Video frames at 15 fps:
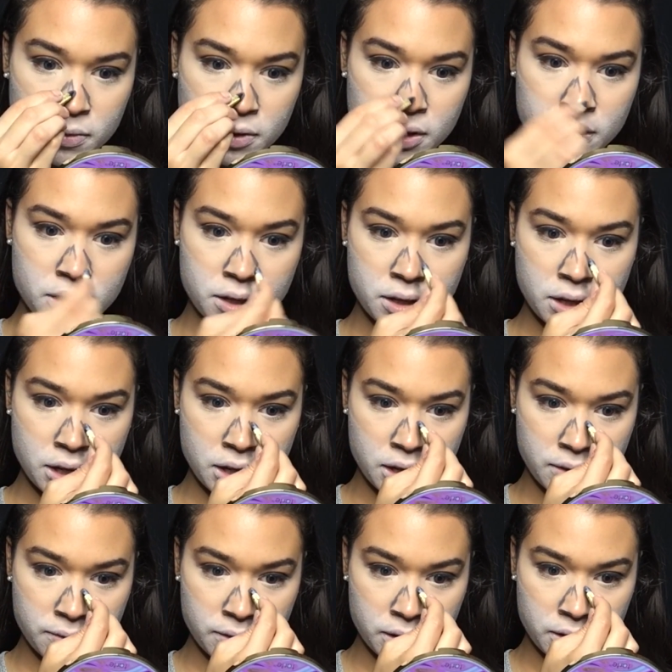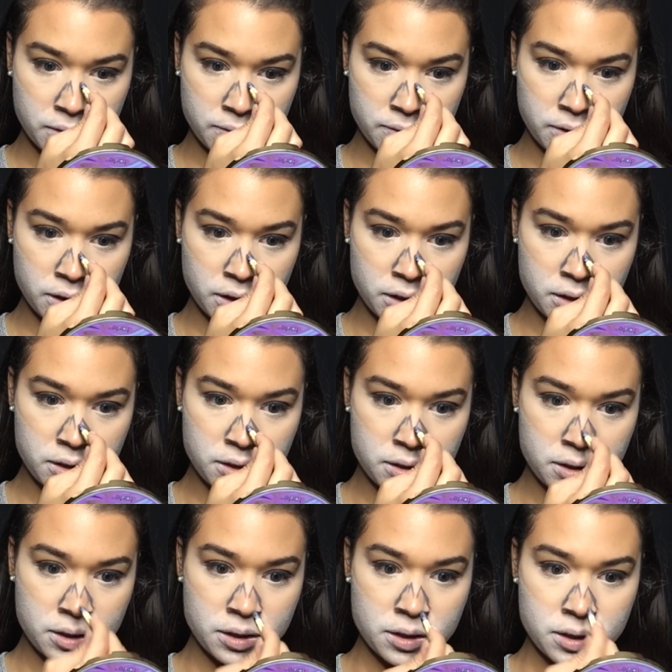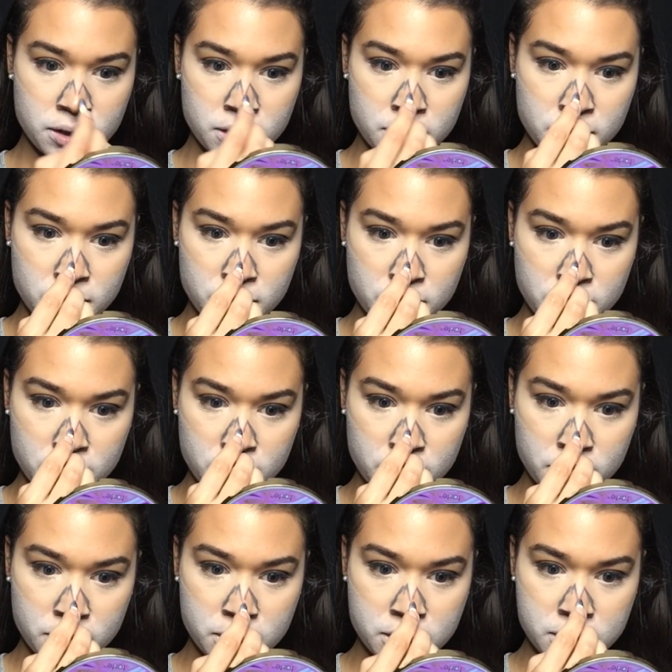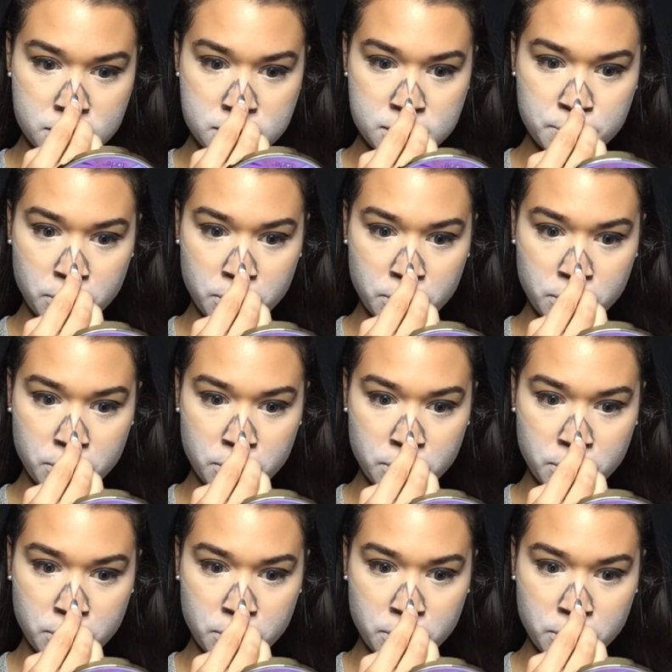And then I have like a V. This